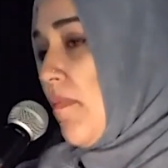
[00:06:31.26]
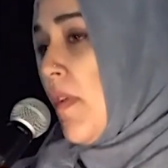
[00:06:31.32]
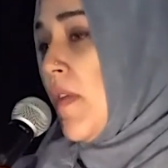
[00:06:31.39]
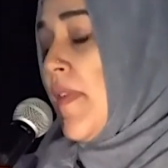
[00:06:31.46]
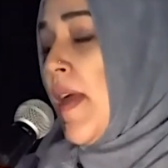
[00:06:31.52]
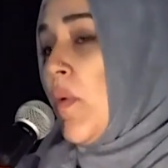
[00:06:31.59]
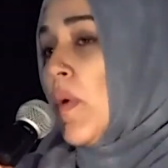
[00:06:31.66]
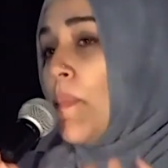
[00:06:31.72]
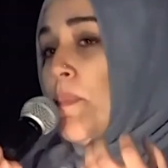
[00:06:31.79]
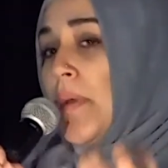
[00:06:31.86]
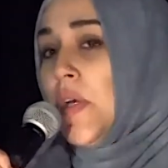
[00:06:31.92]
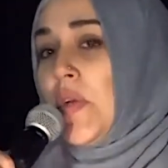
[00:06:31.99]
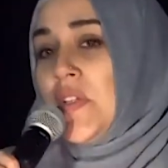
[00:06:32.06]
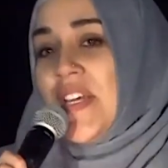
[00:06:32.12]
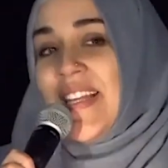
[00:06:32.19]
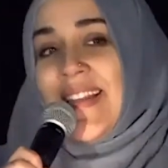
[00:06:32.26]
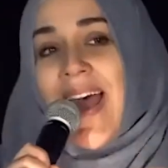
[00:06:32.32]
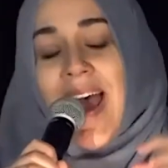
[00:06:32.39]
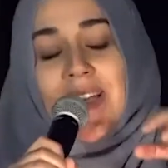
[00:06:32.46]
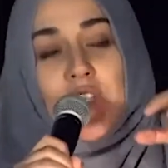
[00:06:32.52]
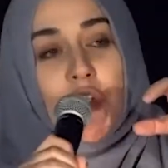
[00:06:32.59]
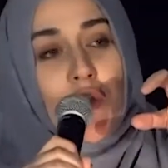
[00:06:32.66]
They were building
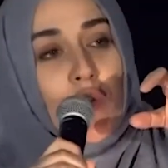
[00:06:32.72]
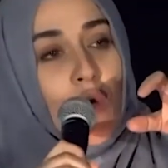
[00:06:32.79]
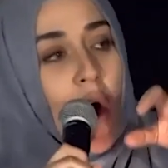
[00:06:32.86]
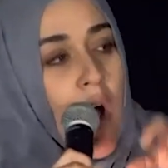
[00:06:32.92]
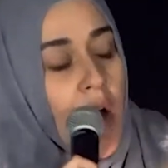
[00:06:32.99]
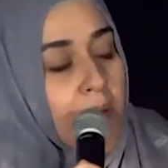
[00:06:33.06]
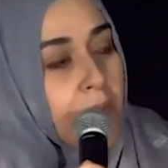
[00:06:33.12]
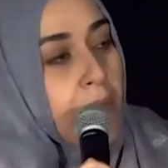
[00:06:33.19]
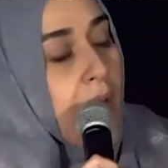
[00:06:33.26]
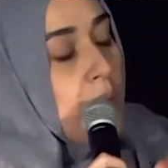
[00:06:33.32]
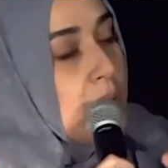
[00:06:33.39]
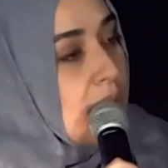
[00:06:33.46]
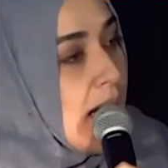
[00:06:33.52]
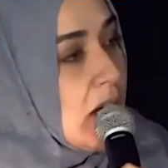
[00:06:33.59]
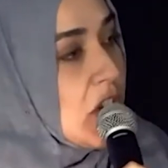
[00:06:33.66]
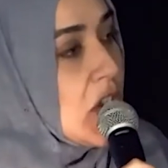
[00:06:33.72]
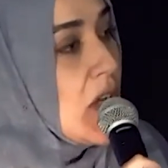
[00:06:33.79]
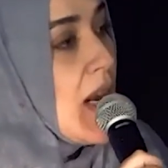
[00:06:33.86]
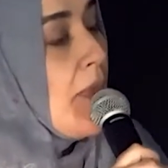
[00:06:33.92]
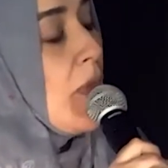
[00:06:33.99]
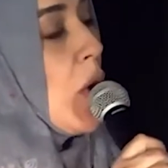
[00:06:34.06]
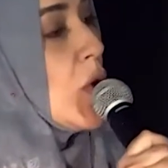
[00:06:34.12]
that strong
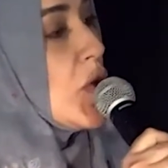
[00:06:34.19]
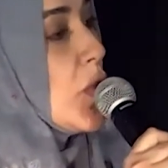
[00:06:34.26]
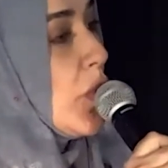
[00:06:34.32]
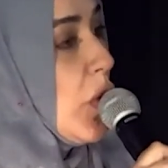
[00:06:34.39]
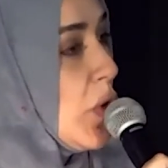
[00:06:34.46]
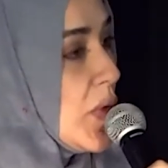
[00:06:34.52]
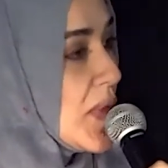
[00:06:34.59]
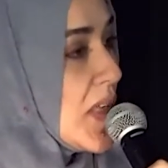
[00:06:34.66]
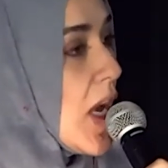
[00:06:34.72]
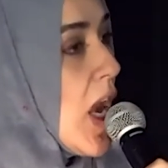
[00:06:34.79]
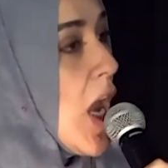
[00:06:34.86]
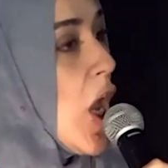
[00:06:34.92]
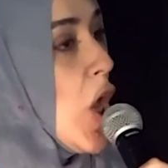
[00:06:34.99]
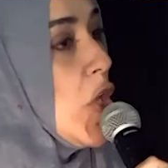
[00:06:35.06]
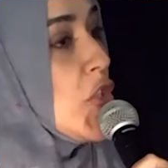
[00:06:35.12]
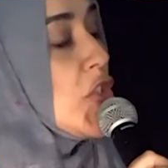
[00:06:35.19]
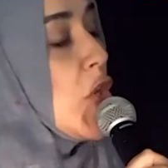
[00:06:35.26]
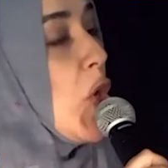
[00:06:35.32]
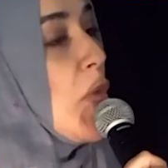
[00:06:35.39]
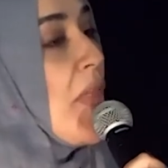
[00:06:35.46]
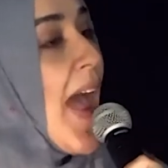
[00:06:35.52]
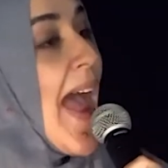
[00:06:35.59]
foundation and those roots
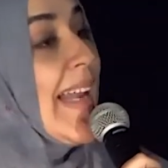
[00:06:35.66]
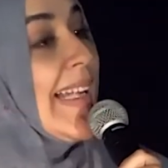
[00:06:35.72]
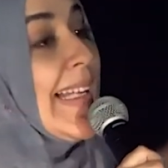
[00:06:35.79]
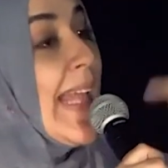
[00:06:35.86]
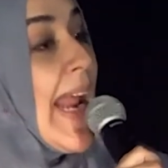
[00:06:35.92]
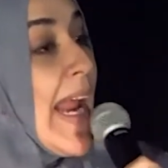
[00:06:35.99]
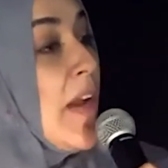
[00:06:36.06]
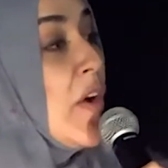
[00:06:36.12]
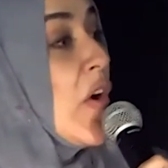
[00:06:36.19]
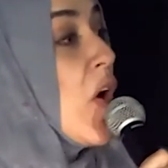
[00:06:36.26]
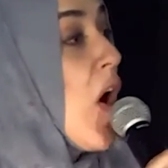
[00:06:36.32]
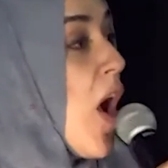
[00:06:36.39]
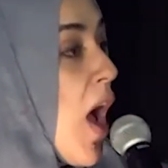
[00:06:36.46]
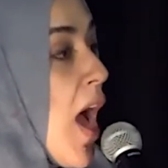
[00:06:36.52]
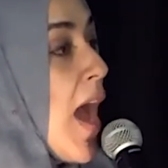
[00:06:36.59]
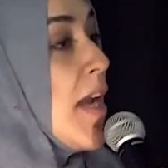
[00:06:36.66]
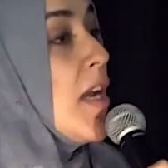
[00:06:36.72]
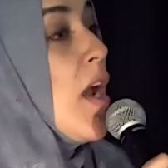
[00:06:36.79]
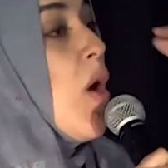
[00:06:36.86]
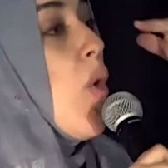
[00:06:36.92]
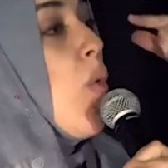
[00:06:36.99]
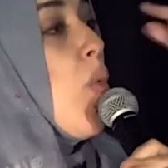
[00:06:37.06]
so that later
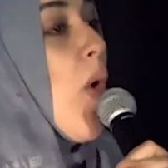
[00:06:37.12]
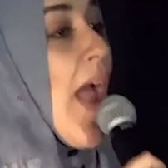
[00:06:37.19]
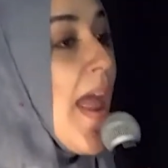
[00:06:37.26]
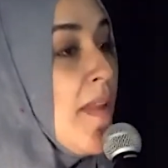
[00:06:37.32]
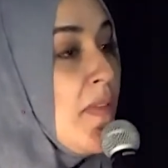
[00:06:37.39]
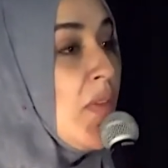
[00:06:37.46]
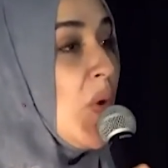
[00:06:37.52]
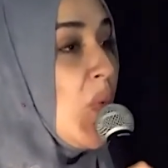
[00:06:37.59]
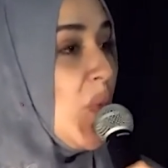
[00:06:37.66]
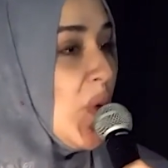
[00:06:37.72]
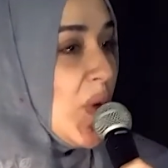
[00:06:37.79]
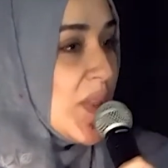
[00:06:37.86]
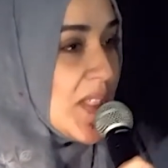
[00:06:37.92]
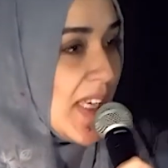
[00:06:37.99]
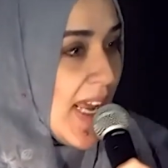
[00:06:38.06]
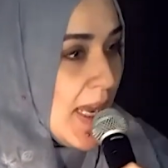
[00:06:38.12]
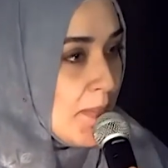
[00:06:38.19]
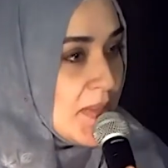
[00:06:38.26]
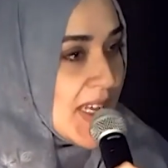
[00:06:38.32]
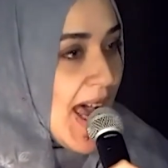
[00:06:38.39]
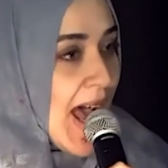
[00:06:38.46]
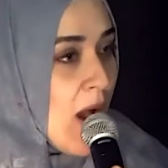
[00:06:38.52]
on, when the rules
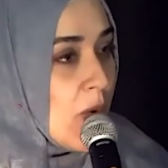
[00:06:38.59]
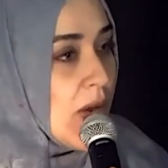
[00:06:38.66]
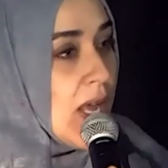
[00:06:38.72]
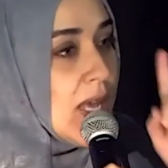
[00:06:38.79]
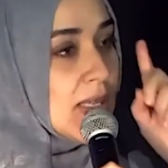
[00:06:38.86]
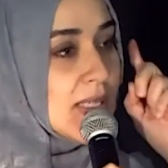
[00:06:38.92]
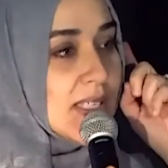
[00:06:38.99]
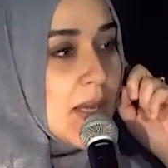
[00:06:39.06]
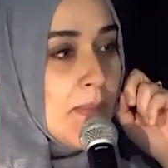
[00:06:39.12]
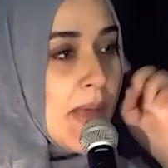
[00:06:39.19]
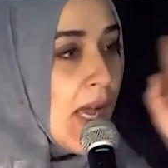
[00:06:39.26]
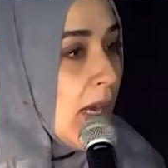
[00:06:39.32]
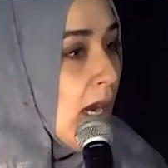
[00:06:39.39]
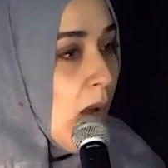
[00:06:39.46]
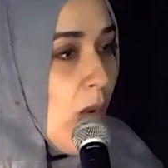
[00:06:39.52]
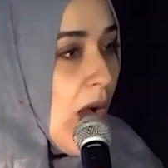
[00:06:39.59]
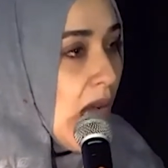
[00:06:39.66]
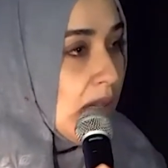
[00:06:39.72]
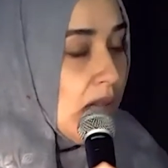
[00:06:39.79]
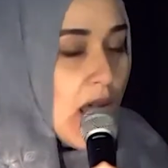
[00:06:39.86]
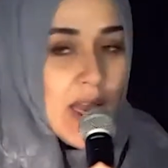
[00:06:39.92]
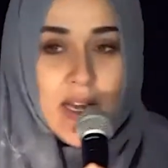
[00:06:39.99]
came down, sami'na wa
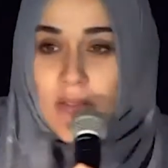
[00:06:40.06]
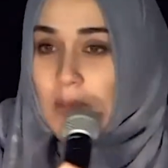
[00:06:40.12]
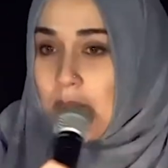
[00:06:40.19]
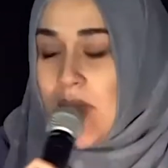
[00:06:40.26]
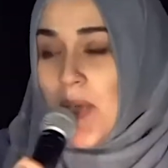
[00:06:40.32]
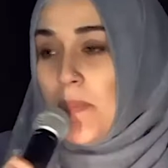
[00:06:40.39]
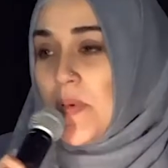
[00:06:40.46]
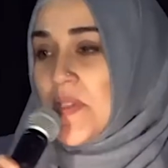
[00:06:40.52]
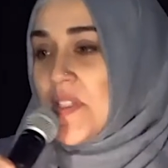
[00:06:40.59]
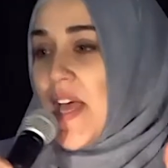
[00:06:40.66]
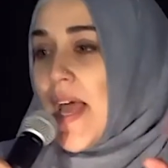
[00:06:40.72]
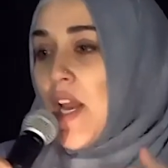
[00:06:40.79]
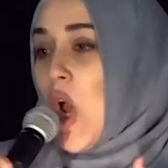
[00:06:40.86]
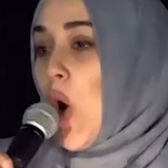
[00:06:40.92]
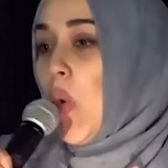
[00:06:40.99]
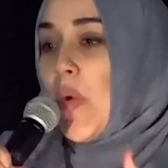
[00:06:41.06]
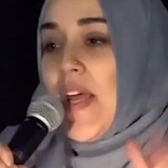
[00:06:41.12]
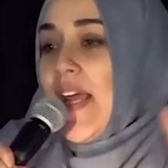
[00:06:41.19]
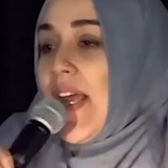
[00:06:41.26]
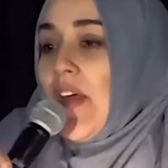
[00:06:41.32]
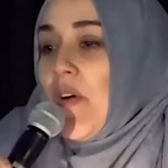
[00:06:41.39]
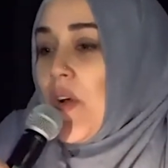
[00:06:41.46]
ata'na, the people said, we
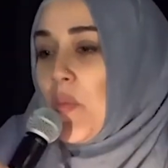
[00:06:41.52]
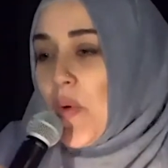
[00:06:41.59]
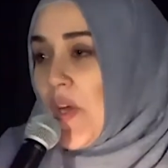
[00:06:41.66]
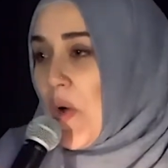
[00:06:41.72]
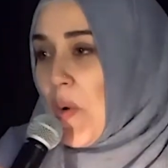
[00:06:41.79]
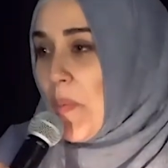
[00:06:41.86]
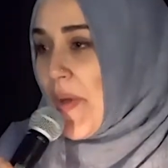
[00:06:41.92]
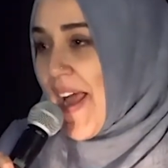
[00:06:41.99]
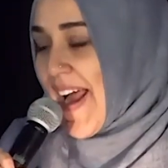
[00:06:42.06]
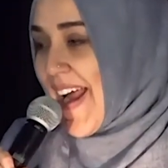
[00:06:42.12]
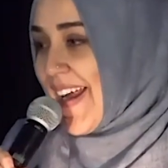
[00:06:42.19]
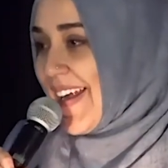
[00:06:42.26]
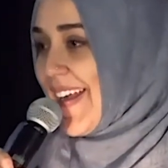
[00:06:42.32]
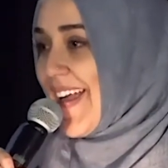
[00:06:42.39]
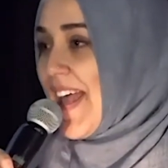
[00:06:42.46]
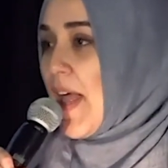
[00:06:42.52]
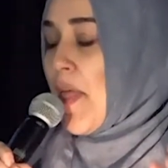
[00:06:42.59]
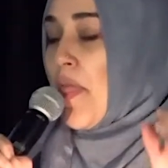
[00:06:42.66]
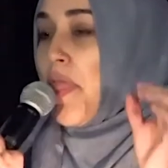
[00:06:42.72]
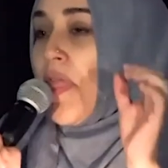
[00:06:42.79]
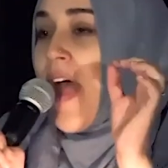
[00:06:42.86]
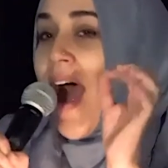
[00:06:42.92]
hear and we obey.
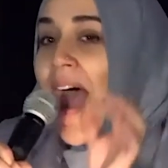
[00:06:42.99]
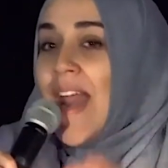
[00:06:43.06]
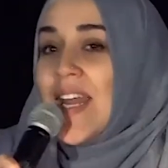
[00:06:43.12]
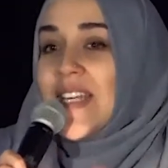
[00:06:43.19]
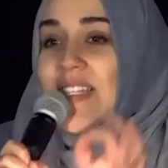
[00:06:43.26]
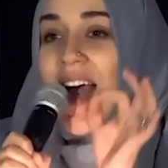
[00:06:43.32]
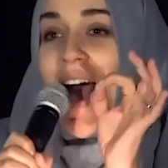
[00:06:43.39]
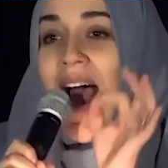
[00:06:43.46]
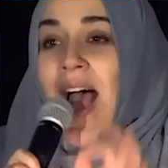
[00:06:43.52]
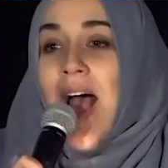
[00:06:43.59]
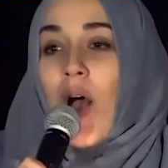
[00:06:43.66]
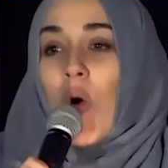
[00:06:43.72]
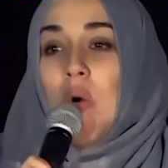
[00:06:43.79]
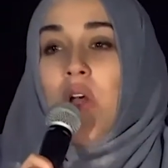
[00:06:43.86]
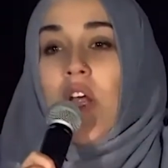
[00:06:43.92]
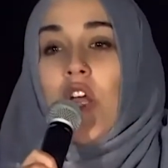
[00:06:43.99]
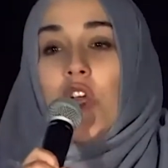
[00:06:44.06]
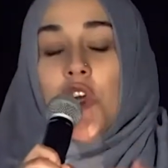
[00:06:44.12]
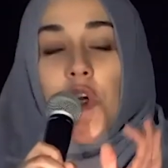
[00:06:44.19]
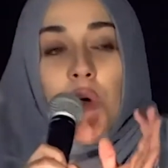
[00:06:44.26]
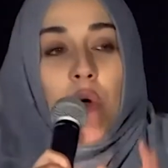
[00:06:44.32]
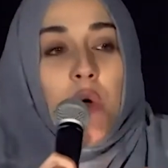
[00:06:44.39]
That is how
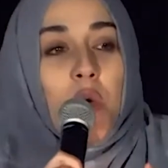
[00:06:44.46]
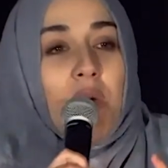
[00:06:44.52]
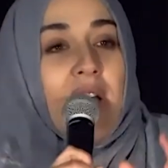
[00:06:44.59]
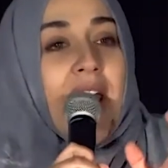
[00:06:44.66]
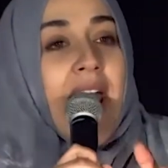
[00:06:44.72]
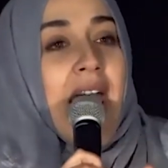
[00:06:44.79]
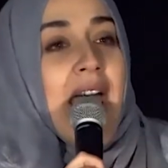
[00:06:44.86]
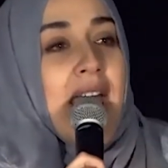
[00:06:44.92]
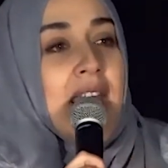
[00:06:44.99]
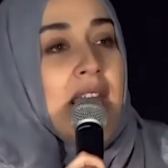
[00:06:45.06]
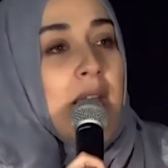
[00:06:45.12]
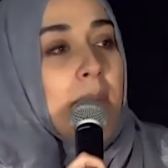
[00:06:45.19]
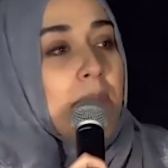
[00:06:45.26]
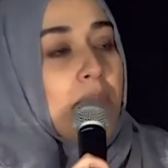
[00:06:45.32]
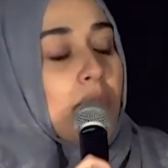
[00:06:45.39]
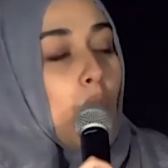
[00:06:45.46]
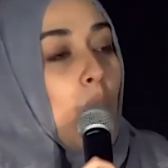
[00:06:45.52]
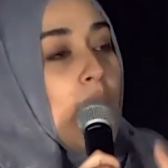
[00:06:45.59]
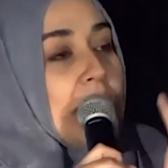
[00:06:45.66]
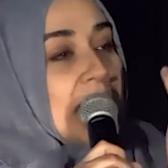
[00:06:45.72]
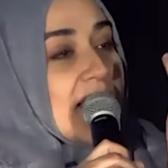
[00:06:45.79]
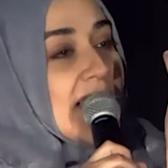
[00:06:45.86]
you can
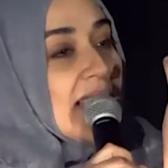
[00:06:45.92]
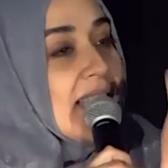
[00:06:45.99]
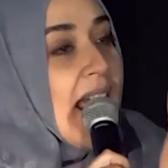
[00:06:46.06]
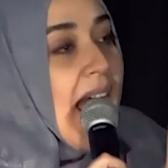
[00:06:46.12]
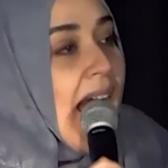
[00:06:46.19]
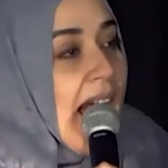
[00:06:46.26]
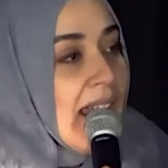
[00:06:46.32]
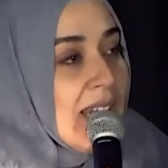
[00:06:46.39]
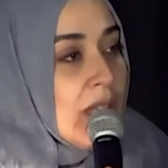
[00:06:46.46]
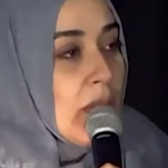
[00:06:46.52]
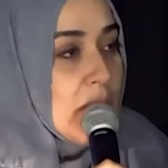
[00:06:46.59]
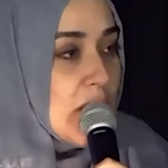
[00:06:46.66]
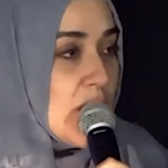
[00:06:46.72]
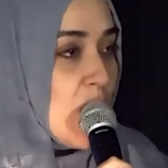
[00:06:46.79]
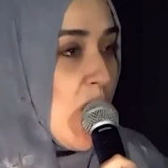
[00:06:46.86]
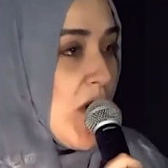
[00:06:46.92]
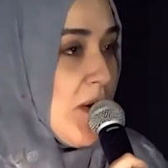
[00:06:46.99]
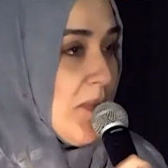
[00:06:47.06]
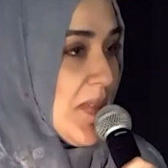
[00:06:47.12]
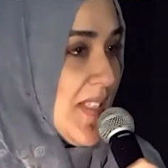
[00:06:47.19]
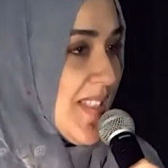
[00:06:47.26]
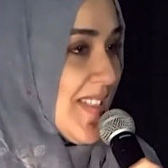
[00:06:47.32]
withstand the
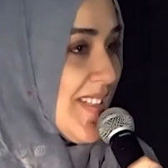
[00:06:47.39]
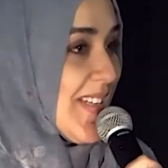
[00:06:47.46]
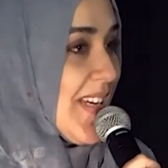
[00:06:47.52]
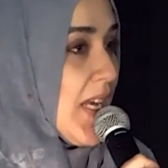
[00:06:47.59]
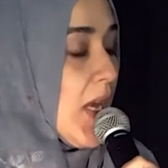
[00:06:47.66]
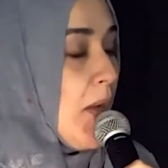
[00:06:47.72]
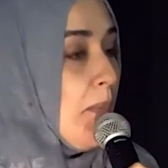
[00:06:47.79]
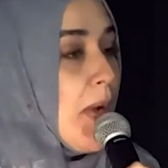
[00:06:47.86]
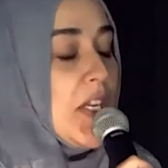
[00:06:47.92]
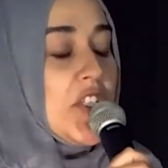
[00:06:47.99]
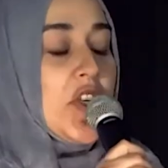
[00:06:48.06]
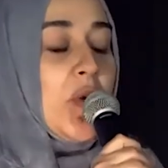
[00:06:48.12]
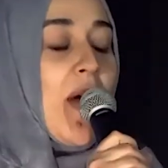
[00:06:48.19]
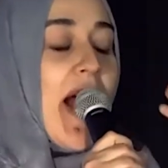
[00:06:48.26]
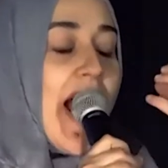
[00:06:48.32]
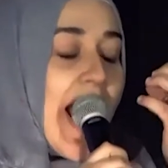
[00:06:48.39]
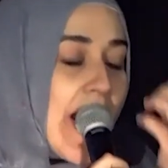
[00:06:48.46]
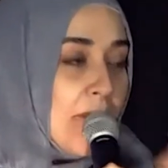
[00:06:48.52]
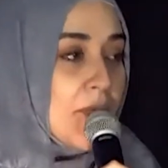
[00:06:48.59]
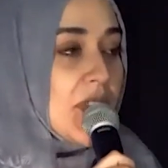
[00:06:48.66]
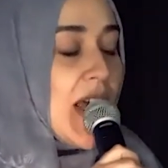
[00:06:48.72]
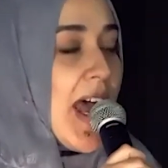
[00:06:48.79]
storms. But you
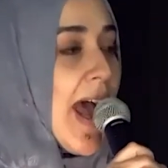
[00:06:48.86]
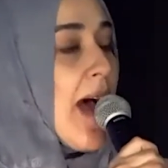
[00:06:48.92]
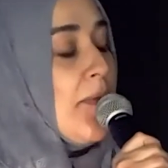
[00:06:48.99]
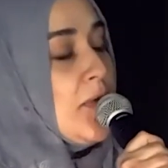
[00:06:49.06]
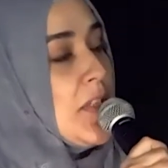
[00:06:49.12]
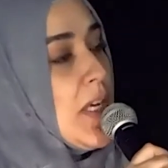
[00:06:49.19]
have to have